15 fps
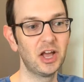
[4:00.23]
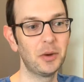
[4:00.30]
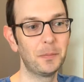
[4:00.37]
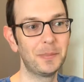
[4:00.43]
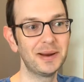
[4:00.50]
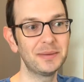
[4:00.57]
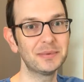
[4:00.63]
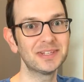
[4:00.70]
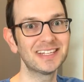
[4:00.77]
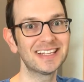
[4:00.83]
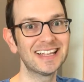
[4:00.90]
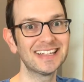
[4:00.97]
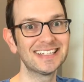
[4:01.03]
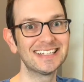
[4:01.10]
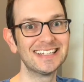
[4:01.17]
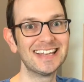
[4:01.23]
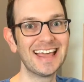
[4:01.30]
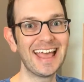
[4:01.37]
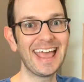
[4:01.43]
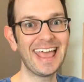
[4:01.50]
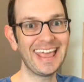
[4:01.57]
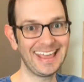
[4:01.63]
but it was against De
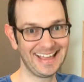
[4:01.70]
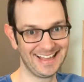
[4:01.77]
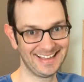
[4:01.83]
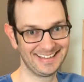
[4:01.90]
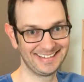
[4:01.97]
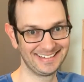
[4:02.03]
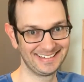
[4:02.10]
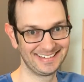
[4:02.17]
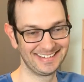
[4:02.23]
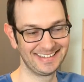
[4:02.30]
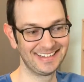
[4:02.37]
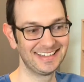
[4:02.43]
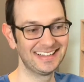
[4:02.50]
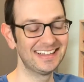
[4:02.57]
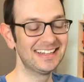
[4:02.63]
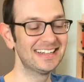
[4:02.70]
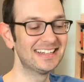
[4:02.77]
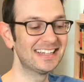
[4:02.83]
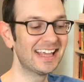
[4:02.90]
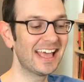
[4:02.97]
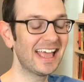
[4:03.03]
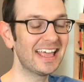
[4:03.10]
Gea.
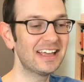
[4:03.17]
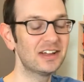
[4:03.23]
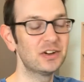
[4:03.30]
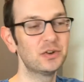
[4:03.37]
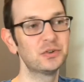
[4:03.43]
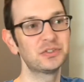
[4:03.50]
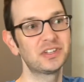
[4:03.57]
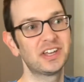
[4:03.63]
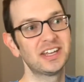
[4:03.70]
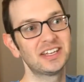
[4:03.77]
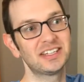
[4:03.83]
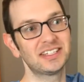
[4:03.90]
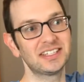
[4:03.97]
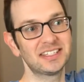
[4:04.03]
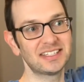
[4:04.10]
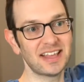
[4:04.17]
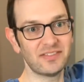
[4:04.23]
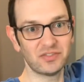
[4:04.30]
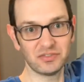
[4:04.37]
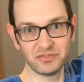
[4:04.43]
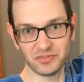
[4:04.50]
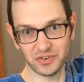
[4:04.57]
De Gea, who's like
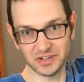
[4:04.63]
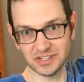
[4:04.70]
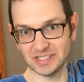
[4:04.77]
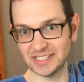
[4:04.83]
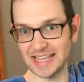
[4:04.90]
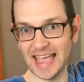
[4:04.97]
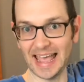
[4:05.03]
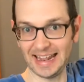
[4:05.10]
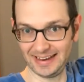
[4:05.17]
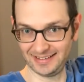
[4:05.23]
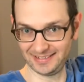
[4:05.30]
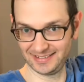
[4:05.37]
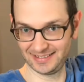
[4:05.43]
7'10".